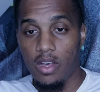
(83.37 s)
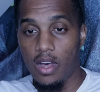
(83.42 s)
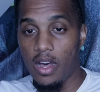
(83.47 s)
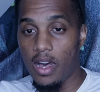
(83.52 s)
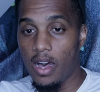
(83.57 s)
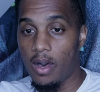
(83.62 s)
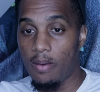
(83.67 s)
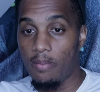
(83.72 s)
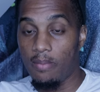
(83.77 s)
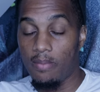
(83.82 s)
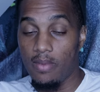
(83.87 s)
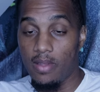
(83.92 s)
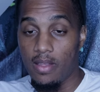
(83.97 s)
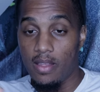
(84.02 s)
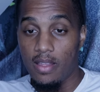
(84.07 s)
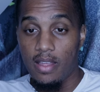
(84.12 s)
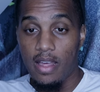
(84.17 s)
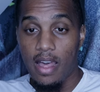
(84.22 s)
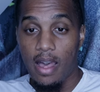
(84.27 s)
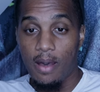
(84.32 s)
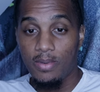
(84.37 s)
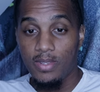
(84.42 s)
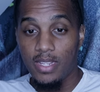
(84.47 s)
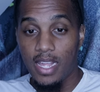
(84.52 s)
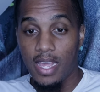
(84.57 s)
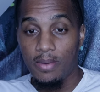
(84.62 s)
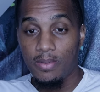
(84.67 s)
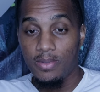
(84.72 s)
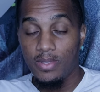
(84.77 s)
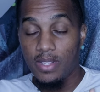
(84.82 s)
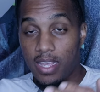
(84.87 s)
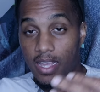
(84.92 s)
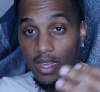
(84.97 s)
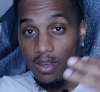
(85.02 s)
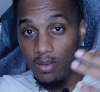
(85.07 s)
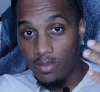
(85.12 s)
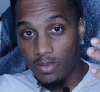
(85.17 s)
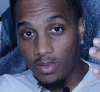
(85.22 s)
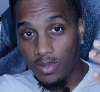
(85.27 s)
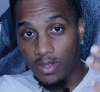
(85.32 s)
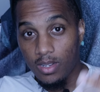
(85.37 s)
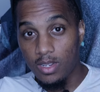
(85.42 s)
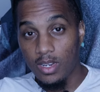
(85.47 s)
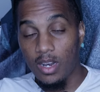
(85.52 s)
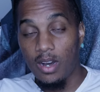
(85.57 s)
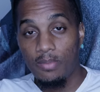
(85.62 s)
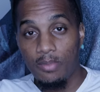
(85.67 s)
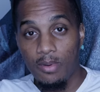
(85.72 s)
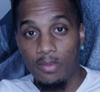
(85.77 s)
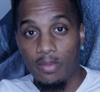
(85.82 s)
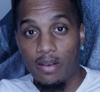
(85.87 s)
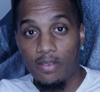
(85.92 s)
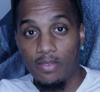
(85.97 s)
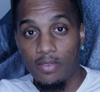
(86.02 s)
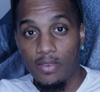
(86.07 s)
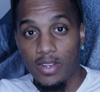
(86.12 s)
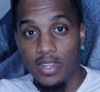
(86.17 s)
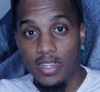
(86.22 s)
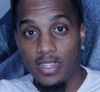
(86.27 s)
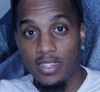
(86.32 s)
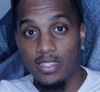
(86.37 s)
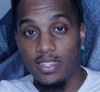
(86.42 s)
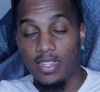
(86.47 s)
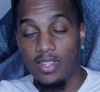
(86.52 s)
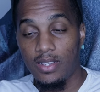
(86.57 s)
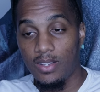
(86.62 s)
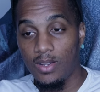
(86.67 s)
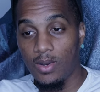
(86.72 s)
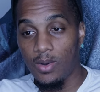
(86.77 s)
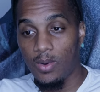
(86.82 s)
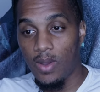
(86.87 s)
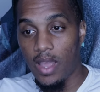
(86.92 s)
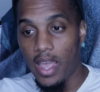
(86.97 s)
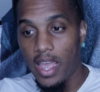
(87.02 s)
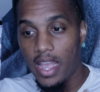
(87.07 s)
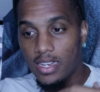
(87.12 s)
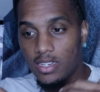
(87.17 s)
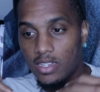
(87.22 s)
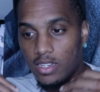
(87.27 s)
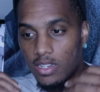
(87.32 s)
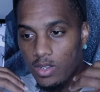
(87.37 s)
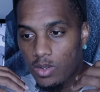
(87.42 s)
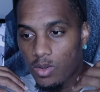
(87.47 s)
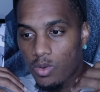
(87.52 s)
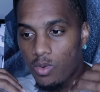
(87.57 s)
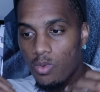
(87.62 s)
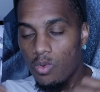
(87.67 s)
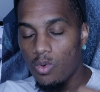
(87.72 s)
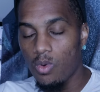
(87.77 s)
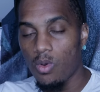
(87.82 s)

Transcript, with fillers: Um, I was able to help a couple of my friends, you know, actually